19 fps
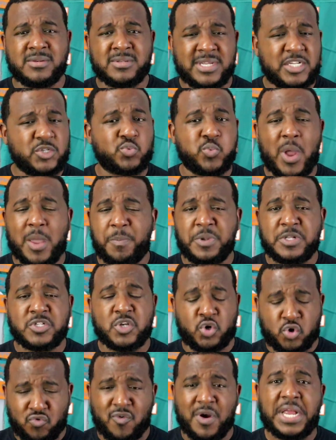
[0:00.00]
These weapons
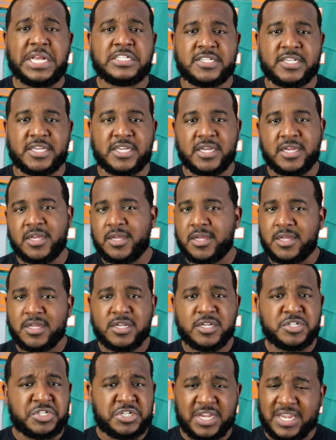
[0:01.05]
are crazy.
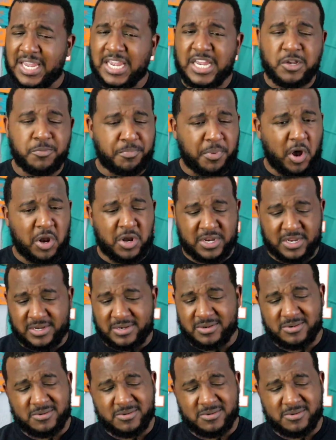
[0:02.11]
Shaheen balling.